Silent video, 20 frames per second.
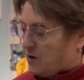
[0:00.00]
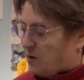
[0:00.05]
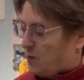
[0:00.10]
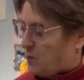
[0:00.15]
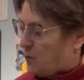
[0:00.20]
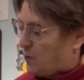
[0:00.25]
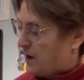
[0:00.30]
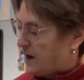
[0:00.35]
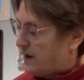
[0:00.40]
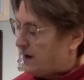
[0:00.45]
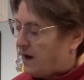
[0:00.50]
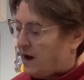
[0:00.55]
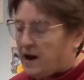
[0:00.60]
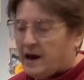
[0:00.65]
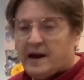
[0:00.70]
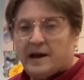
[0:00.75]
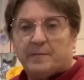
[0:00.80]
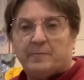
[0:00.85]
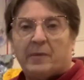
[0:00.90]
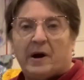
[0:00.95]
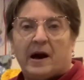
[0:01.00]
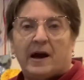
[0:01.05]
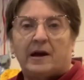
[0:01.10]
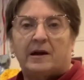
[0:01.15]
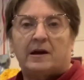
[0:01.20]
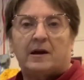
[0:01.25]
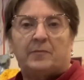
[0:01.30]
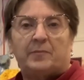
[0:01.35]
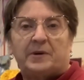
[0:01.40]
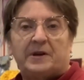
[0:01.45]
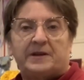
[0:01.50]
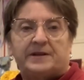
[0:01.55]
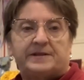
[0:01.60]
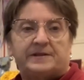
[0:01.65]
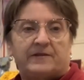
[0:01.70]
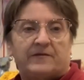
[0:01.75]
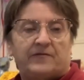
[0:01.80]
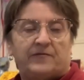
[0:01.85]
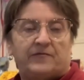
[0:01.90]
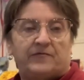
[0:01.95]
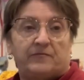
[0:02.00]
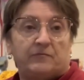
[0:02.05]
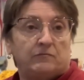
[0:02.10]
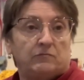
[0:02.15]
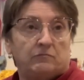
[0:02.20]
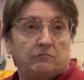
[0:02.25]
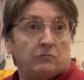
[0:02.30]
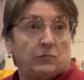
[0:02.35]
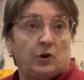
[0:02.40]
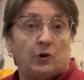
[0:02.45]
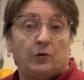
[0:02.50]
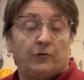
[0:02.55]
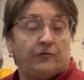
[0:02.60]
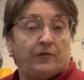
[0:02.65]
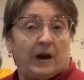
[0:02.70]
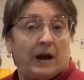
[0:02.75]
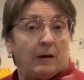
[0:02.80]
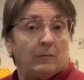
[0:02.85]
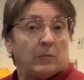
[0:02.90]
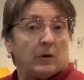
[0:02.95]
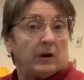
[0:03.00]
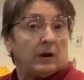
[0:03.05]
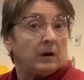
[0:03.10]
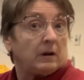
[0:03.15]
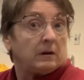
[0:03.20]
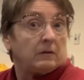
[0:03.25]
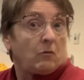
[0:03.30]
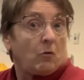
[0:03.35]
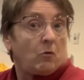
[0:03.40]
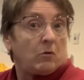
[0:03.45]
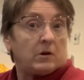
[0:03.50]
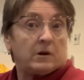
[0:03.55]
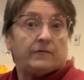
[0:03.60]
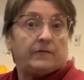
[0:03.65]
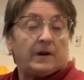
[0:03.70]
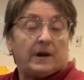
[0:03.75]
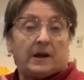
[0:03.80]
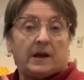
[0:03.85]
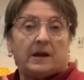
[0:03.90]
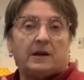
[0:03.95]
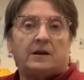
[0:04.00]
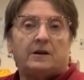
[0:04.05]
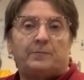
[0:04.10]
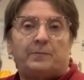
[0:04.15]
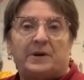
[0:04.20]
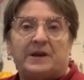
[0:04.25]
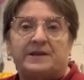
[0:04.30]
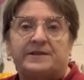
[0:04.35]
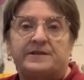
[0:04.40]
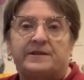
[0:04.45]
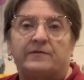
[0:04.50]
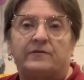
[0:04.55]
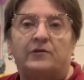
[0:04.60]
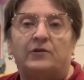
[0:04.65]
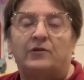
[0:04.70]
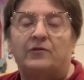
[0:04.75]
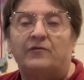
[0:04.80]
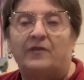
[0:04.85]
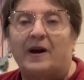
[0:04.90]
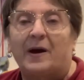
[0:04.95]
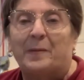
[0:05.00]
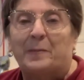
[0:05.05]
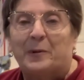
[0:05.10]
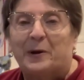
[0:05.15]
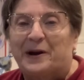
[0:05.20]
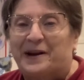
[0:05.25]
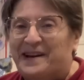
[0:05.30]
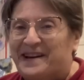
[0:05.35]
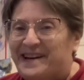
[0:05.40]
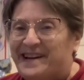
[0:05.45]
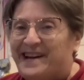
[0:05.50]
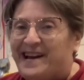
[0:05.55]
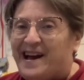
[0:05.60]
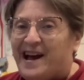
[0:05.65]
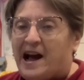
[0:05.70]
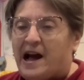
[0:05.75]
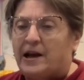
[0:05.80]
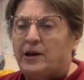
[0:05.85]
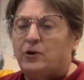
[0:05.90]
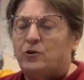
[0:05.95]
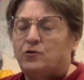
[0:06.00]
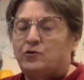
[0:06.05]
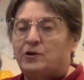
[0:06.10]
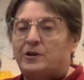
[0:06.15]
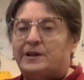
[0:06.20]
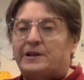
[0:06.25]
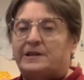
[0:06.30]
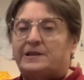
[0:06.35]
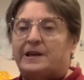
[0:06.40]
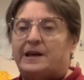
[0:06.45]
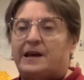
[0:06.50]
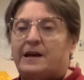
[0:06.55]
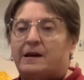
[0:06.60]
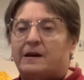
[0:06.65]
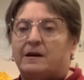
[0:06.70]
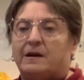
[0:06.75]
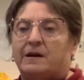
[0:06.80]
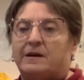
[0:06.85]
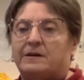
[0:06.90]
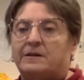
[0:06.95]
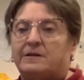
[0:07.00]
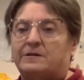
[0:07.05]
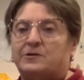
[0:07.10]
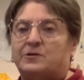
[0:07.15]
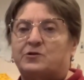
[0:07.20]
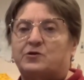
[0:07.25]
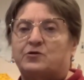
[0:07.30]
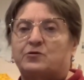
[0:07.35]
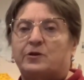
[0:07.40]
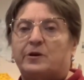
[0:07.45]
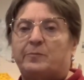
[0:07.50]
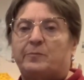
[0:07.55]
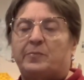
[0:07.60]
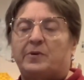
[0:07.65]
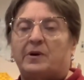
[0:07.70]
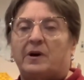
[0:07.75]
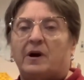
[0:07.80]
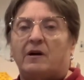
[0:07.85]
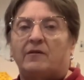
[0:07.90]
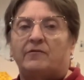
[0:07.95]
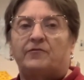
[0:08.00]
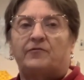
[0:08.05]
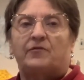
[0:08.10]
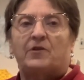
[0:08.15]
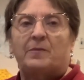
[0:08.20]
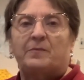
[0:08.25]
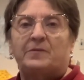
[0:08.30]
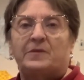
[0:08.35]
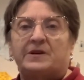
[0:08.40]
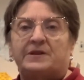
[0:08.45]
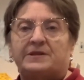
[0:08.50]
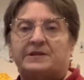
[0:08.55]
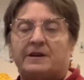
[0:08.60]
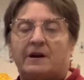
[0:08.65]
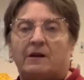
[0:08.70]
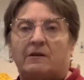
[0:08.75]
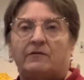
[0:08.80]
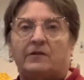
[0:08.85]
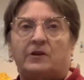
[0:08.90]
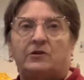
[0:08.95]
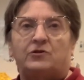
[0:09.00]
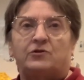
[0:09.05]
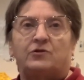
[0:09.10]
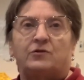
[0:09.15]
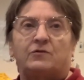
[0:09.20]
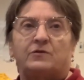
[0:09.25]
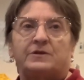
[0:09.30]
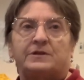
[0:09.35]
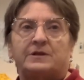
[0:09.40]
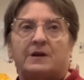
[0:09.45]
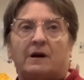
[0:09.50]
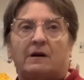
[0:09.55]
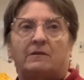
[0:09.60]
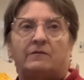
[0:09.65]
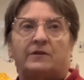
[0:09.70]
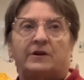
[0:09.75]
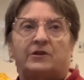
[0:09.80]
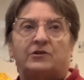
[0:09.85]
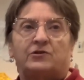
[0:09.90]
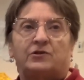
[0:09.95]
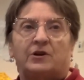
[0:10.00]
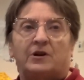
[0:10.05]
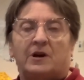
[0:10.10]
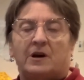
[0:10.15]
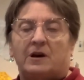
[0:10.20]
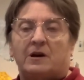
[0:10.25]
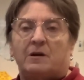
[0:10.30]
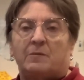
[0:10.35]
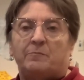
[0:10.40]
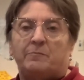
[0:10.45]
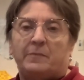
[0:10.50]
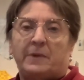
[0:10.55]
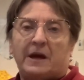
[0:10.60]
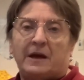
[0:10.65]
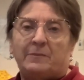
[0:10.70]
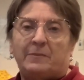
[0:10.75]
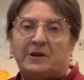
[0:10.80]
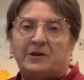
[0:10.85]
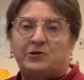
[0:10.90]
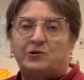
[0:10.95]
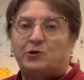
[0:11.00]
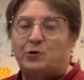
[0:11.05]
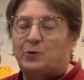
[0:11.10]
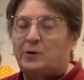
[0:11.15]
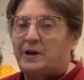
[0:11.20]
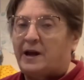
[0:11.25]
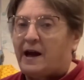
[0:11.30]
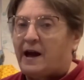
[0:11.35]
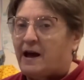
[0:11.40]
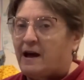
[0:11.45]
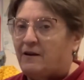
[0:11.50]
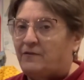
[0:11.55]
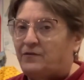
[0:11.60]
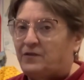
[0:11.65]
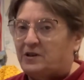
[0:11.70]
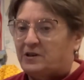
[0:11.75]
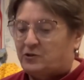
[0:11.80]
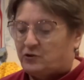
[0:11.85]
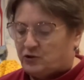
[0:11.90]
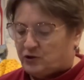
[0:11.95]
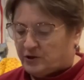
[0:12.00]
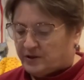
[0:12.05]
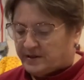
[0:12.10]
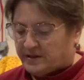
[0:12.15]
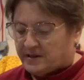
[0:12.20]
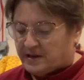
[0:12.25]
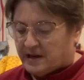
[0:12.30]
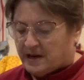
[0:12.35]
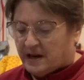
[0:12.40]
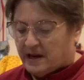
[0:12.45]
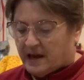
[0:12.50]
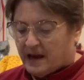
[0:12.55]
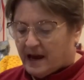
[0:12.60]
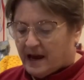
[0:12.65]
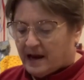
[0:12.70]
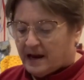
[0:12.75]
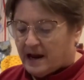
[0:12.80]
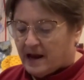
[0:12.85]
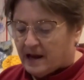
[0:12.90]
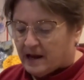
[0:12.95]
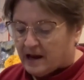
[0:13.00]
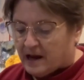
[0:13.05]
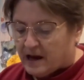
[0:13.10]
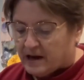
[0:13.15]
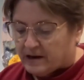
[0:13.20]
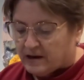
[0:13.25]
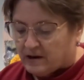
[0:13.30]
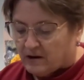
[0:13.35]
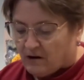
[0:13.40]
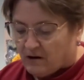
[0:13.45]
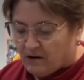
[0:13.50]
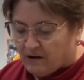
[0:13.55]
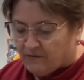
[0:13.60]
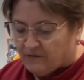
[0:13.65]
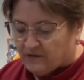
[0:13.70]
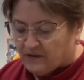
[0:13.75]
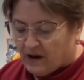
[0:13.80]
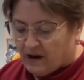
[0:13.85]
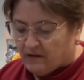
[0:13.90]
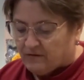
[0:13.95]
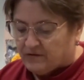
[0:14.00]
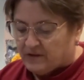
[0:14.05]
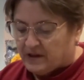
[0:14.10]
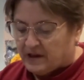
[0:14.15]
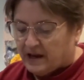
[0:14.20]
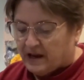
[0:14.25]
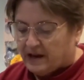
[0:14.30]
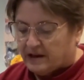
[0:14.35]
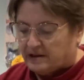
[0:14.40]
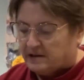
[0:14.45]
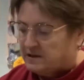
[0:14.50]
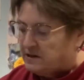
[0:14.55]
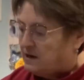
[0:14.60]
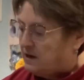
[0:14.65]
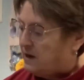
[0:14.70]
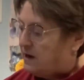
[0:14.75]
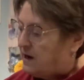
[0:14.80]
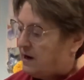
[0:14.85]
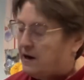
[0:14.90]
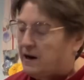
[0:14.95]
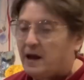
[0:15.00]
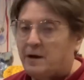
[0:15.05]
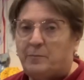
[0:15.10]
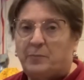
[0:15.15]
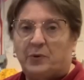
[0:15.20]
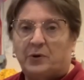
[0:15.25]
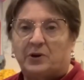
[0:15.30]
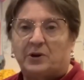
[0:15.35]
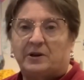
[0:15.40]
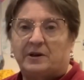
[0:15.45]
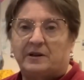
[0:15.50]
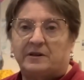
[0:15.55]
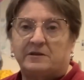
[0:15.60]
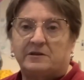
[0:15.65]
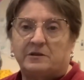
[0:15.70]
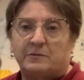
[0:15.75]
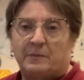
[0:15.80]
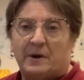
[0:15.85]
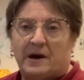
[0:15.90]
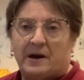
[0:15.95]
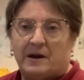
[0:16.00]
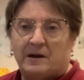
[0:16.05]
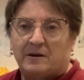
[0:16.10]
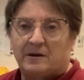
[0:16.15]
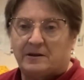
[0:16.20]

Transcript: When I buy a piece of new fabric, or if I get a piece of new fabric, I usually take a strip from the selvage to the selvage, maybe 2.5 inches, and I cut it off of the end and I put it into my